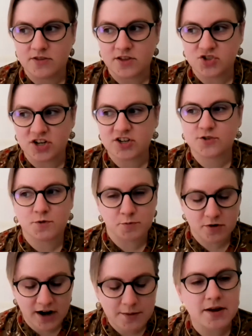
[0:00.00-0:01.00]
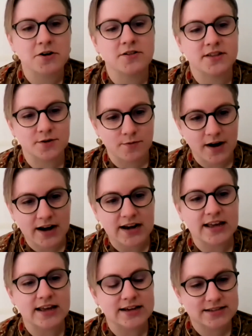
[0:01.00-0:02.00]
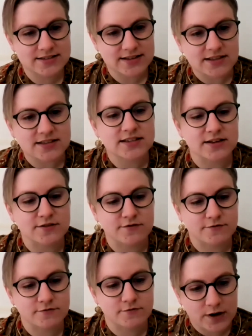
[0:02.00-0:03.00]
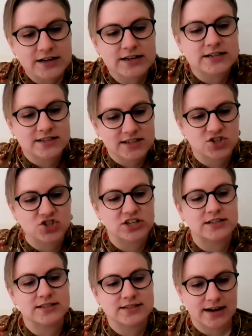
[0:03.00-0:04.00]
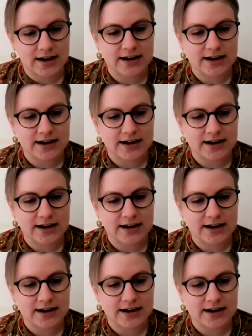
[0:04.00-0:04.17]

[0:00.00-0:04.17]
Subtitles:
the judges were primarily writing extensive written decisions